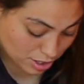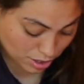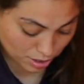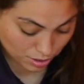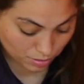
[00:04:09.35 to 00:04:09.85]

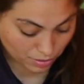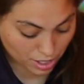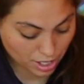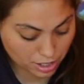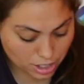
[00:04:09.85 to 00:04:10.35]
two,
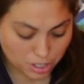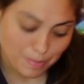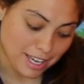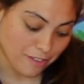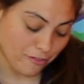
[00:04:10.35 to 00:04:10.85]
just to
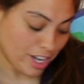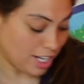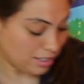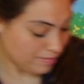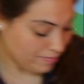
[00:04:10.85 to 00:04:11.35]
make it
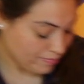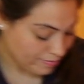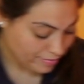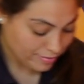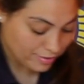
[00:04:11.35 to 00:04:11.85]
fun.
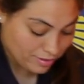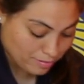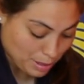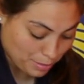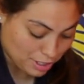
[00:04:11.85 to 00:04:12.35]

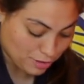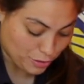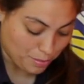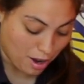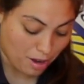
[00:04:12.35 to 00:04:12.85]
Remember, it's
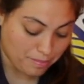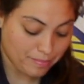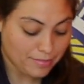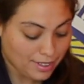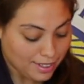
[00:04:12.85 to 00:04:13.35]
for
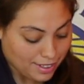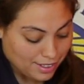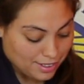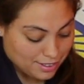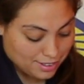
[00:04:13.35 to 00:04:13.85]
mom.
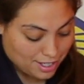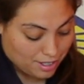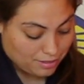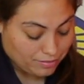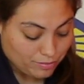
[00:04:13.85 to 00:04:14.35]
So
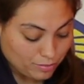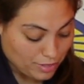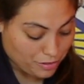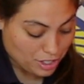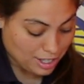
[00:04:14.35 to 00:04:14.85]

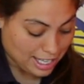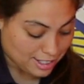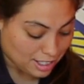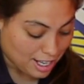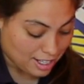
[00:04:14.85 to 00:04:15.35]
if she
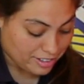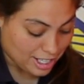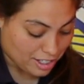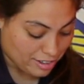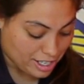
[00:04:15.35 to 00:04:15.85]
likes a lot of
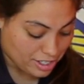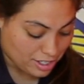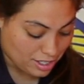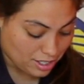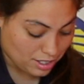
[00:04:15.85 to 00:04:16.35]

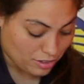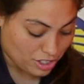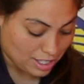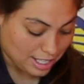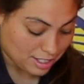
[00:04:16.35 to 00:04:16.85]
decorations or
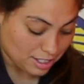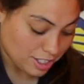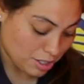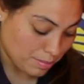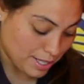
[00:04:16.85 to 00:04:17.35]
she likes a
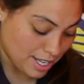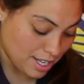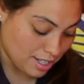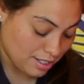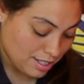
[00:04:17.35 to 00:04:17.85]
little
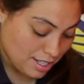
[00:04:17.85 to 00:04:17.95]
bit,